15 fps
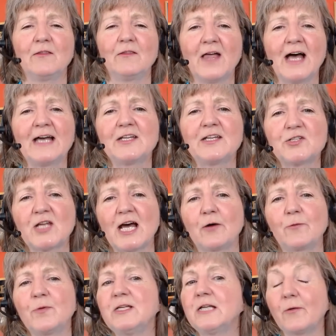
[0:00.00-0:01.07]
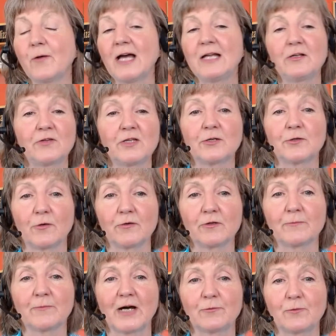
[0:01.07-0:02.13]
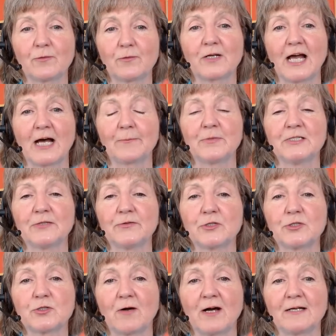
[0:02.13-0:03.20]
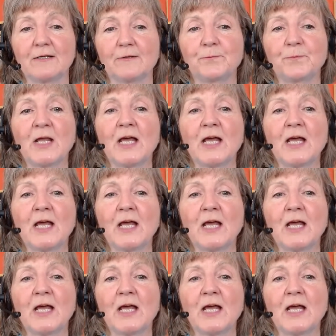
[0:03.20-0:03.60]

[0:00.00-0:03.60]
That is how we know anything at all about what happened in the trial.